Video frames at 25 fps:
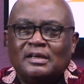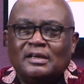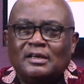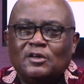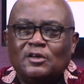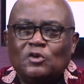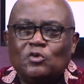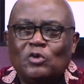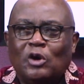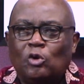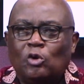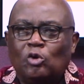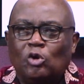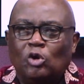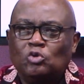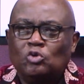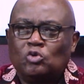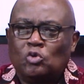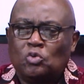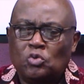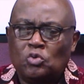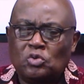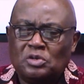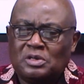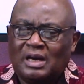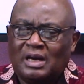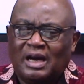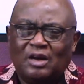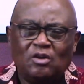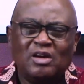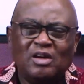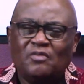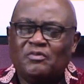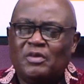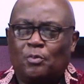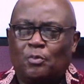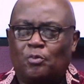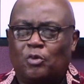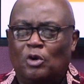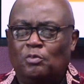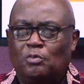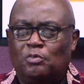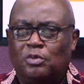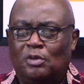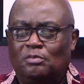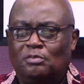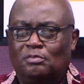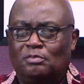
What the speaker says: you are not good, I don't have a problem,